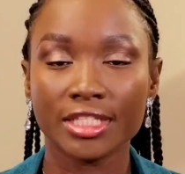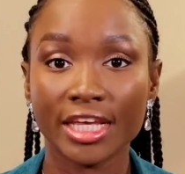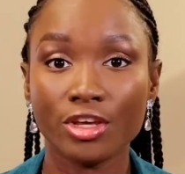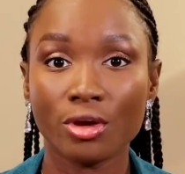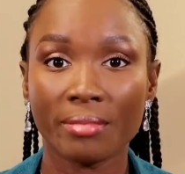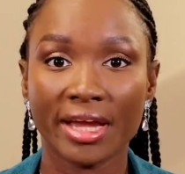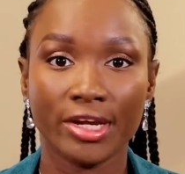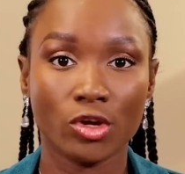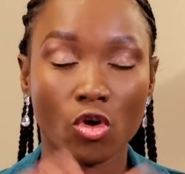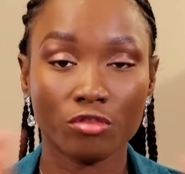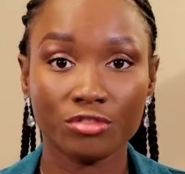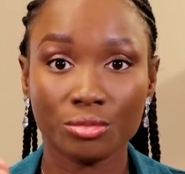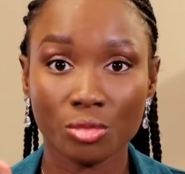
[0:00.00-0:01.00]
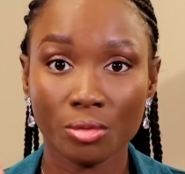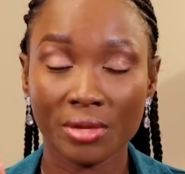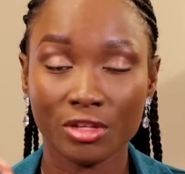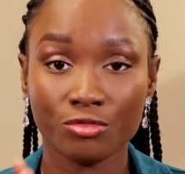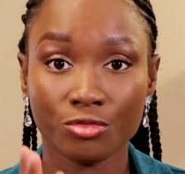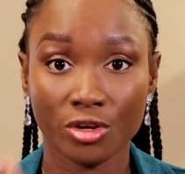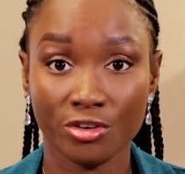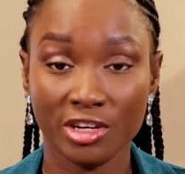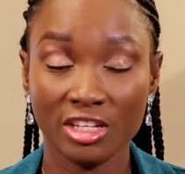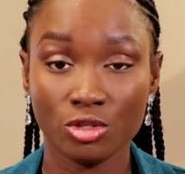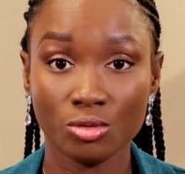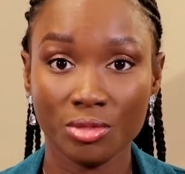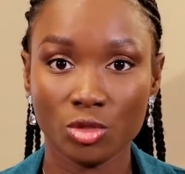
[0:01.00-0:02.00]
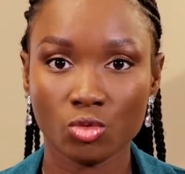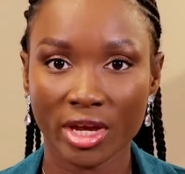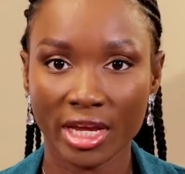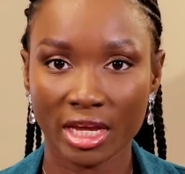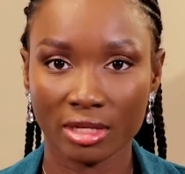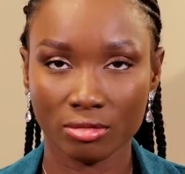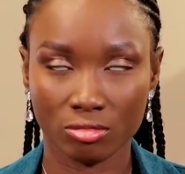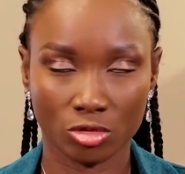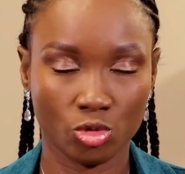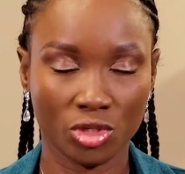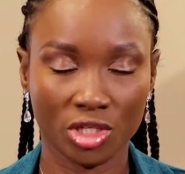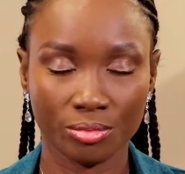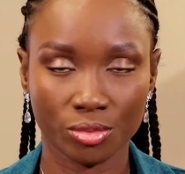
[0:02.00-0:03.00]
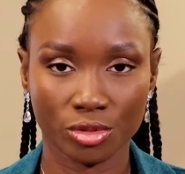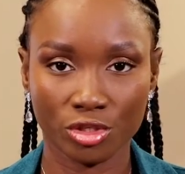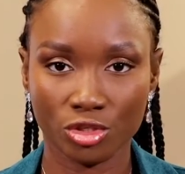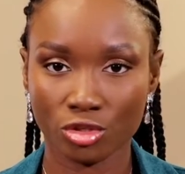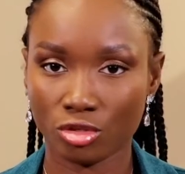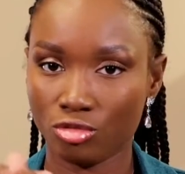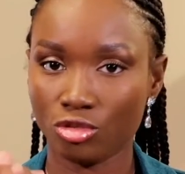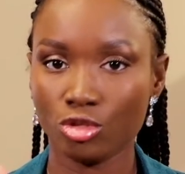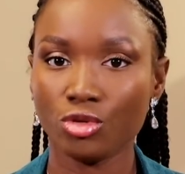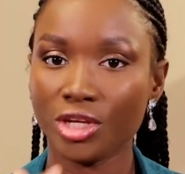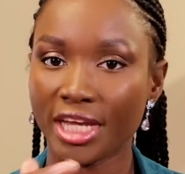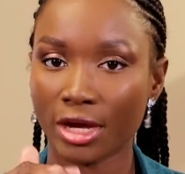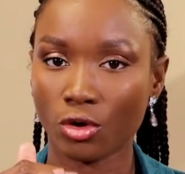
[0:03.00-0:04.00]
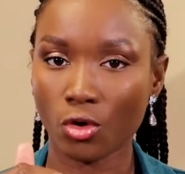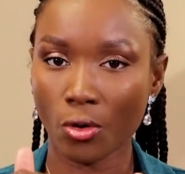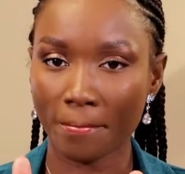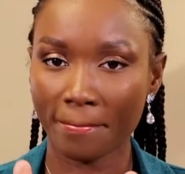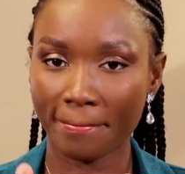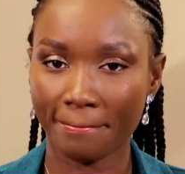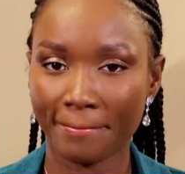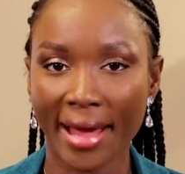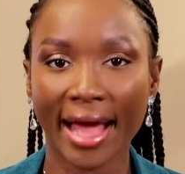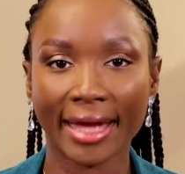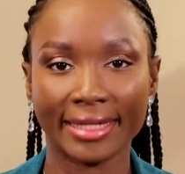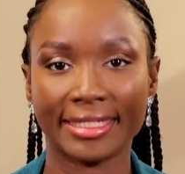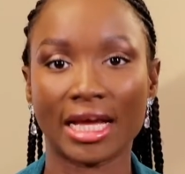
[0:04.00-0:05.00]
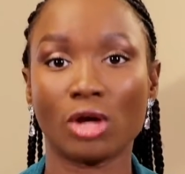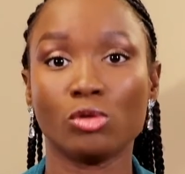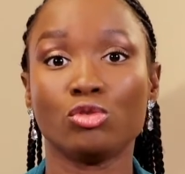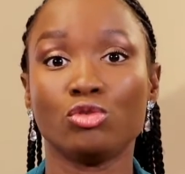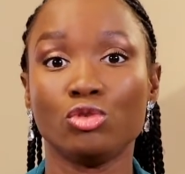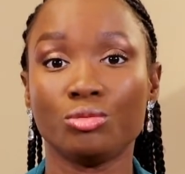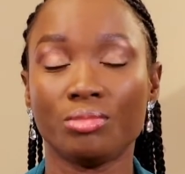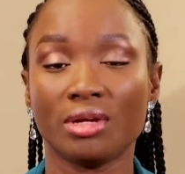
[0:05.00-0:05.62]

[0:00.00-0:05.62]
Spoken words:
Take your mind off the moment for a little bit while you're switching positions, just so you can come back down to those